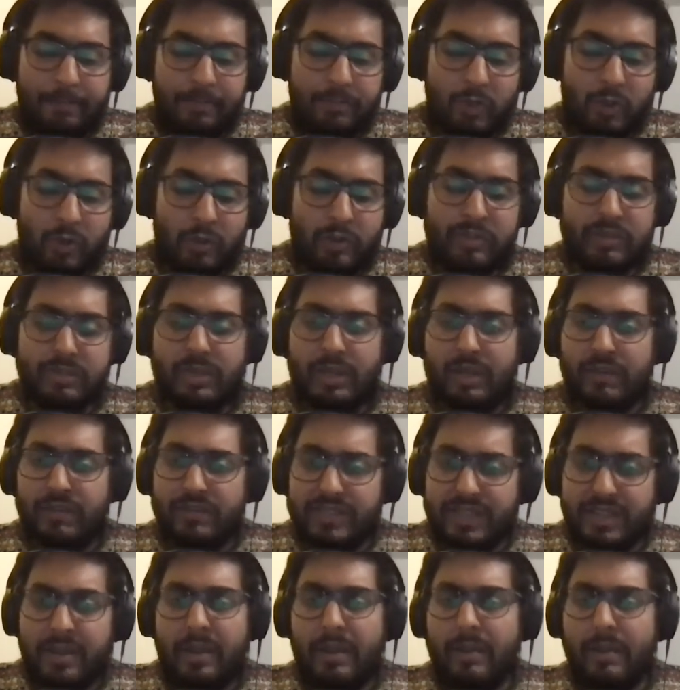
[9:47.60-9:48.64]
is kind of
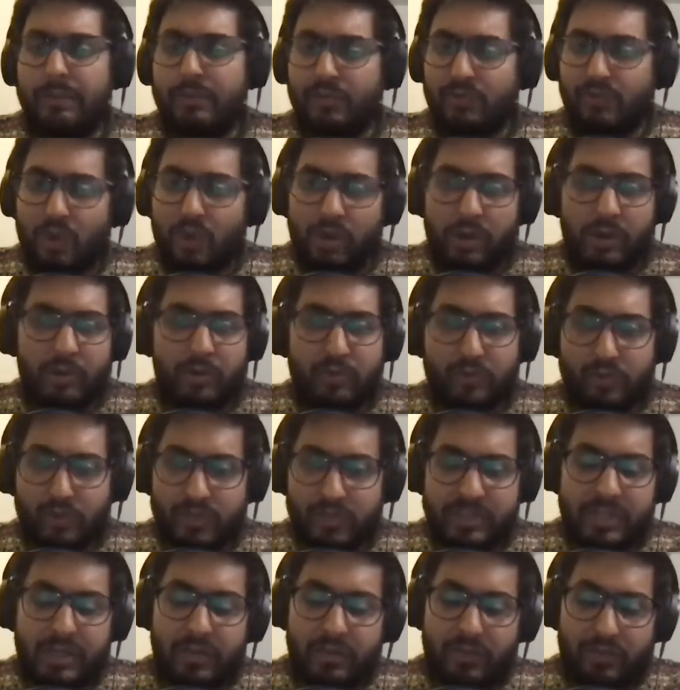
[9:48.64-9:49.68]
set up. You've got your
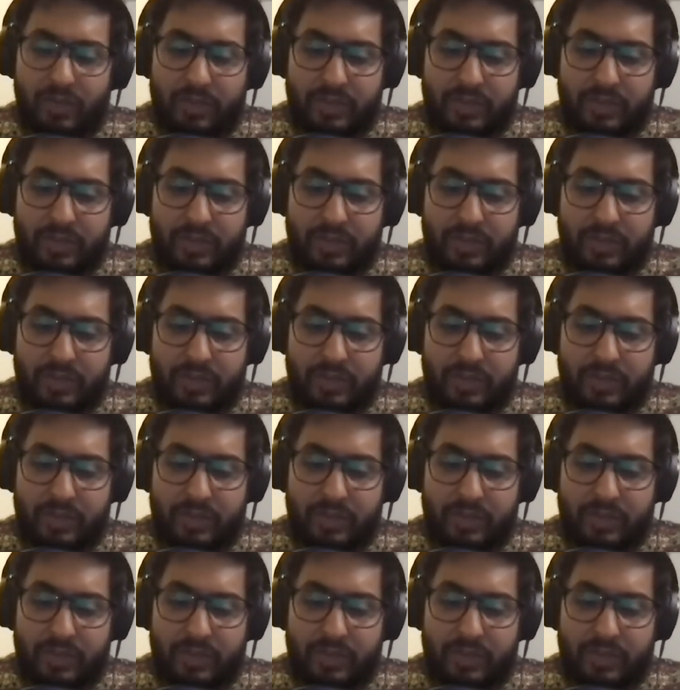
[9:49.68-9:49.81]
first set of